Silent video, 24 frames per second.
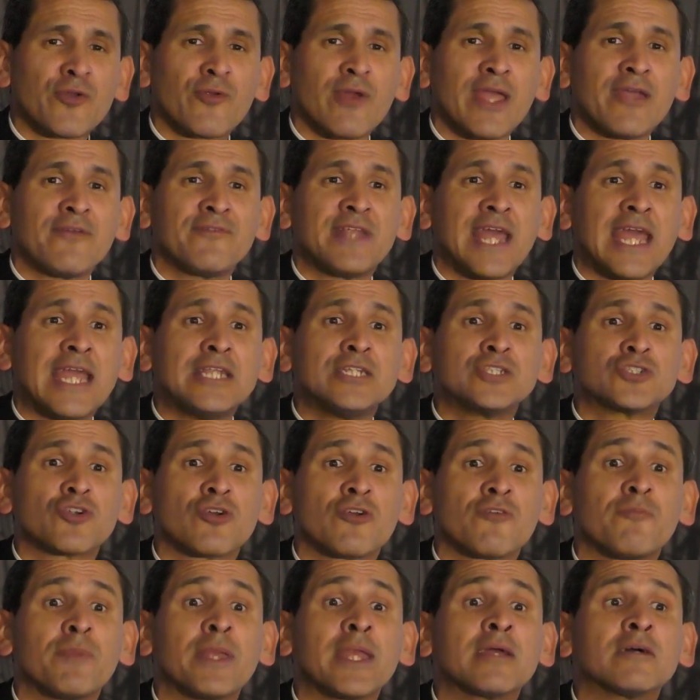grave danger
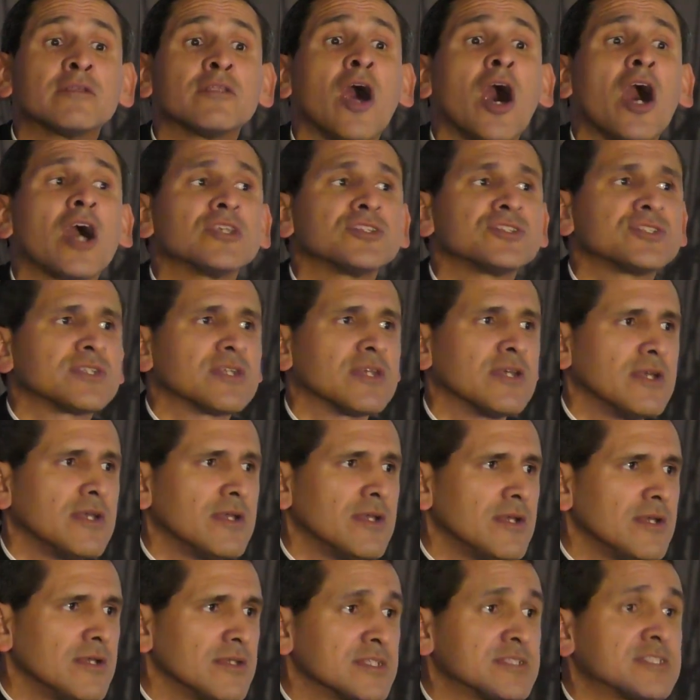of being lost.
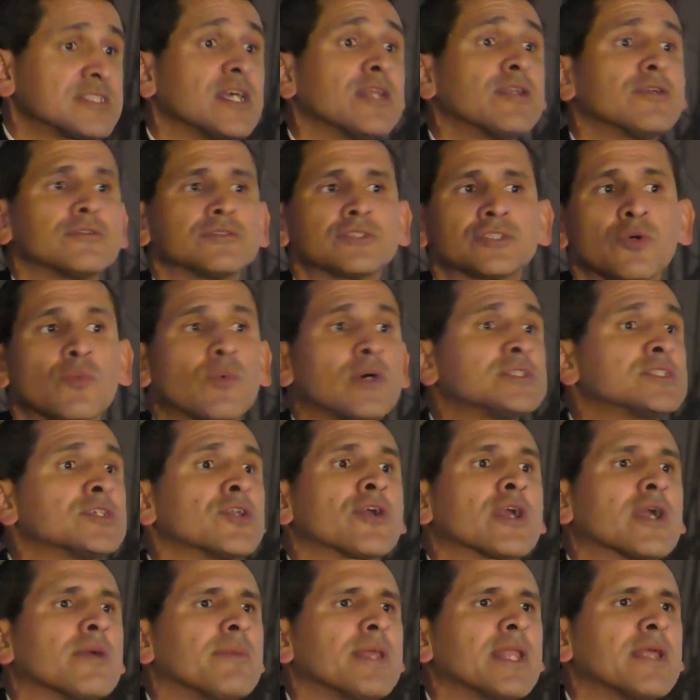The sinners, the ones that
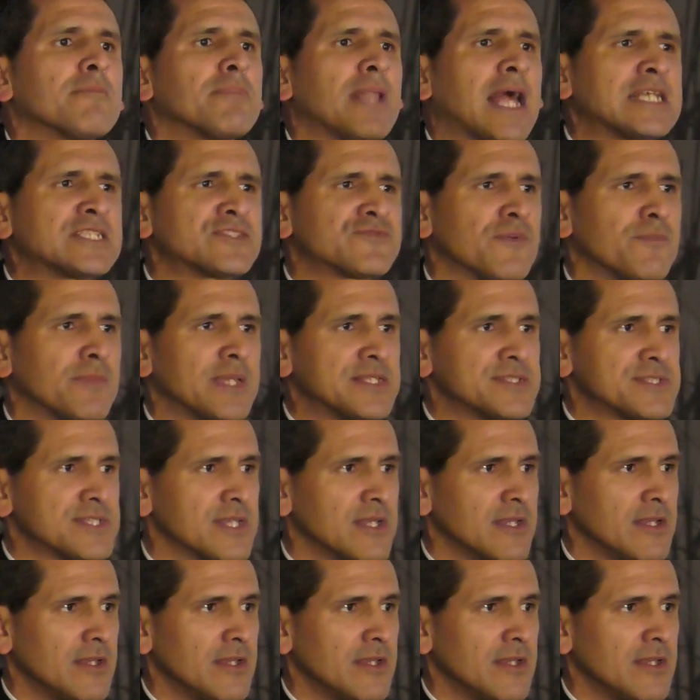are committing blasphemies.